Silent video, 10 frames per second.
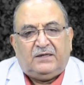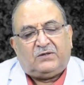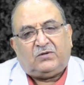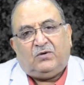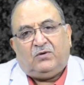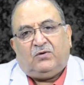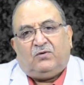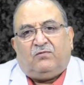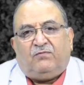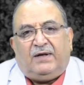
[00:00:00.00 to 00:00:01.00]

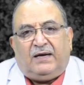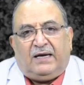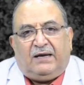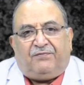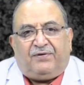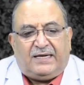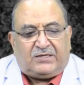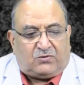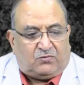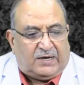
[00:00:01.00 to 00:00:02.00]
So when a fresh
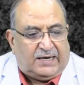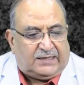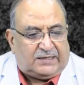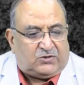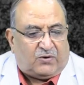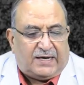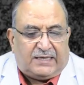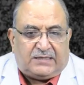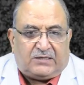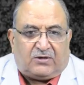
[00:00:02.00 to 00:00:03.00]
student
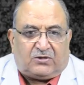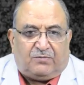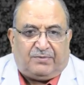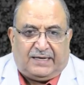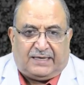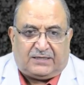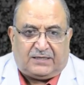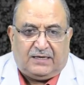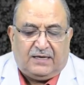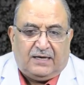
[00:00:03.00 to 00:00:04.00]
joins
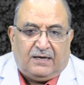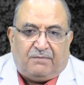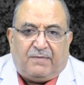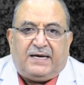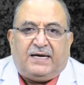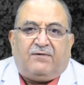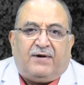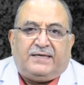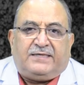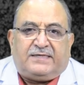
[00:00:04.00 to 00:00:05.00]
orthopedics, my
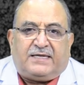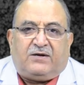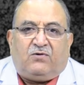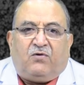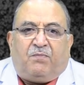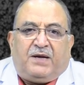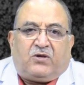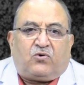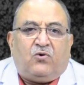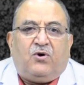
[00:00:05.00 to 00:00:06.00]
advice is that don't be
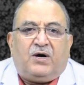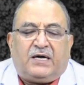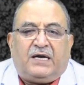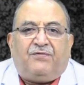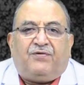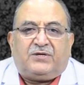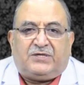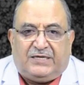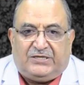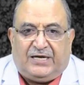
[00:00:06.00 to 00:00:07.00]
so hungry for
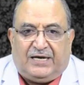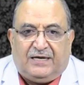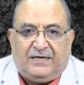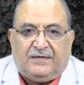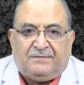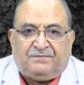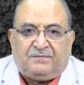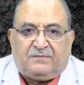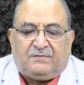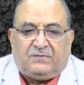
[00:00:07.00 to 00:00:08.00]
surgery
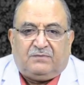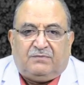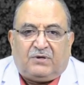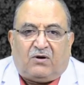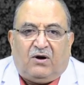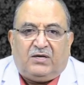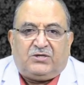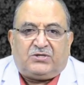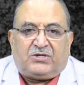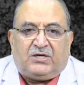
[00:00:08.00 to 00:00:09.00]

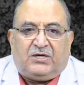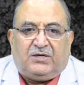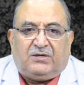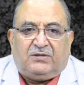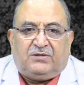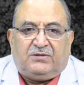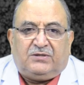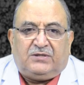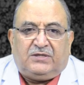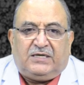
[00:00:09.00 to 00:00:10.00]
because uh,
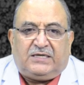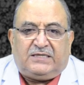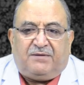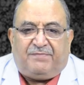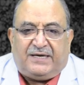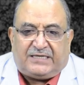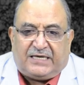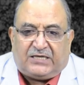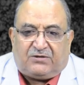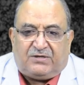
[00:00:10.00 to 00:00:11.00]
it is the
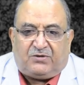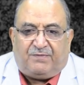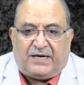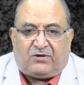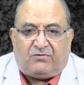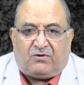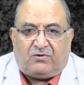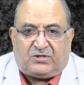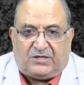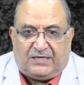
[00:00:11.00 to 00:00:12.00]
basics which make you a
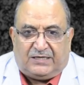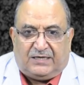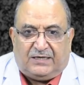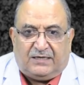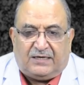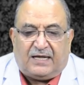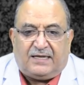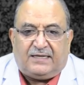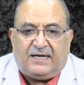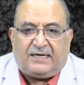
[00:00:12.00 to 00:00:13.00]
good surgeon
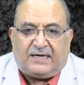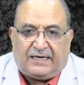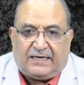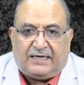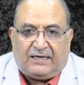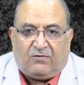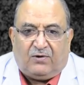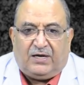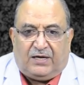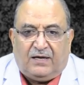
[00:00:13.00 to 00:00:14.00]
rather than cutting
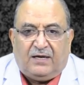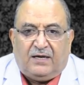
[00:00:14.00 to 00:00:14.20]
only.